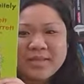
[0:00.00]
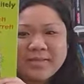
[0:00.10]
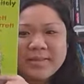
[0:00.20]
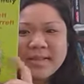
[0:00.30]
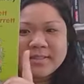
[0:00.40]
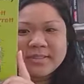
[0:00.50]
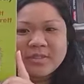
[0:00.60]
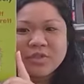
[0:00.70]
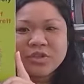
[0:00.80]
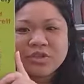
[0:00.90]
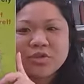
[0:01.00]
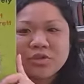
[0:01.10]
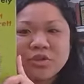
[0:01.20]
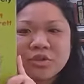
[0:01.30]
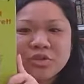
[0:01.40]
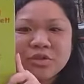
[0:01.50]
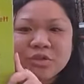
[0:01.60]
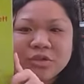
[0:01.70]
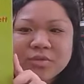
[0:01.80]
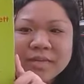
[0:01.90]
Let's
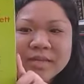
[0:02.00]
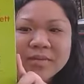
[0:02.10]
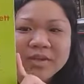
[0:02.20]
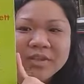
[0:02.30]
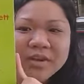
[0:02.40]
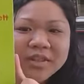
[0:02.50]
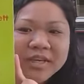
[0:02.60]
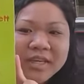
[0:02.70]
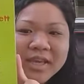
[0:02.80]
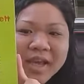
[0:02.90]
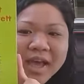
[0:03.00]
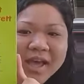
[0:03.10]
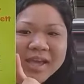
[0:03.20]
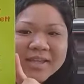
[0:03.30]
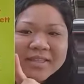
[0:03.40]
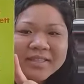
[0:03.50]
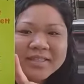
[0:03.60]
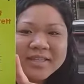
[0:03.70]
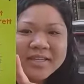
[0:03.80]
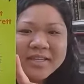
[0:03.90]
zoom in with our looking eyes
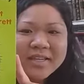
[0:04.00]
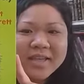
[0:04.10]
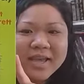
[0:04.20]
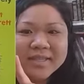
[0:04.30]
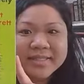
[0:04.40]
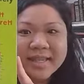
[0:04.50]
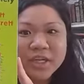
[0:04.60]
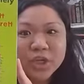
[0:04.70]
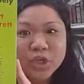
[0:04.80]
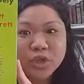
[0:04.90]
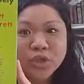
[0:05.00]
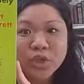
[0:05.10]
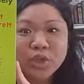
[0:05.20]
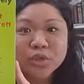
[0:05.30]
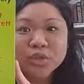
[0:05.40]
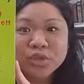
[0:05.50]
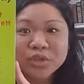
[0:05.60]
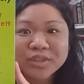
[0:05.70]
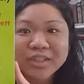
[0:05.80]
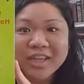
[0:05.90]
and take a
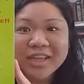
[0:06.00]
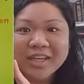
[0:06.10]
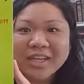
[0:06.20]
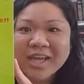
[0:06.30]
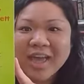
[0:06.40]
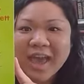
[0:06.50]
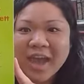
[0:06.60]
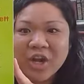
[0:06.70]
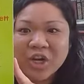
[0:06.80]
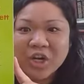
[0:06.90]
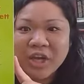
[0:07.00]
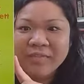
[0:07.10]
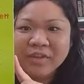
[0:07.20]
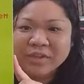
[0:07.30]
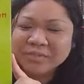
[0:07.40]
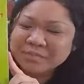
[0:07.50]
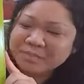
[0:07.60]
closer look at our cover.